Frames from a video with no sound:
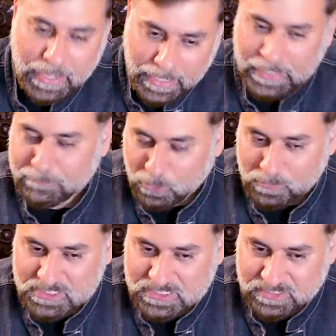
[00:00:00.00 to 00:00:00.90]
I have
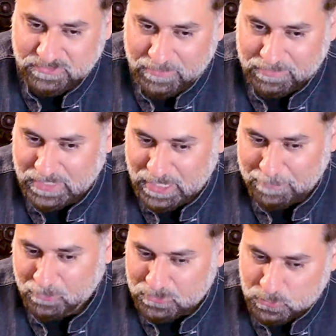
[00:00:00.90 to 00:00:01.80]
always disagreed with that,
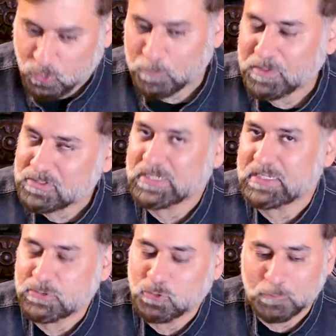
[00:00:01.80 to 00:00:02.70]
because good music
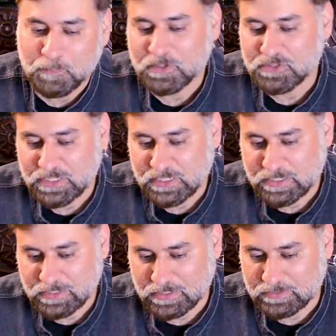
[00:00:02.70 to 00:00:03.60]
is good music.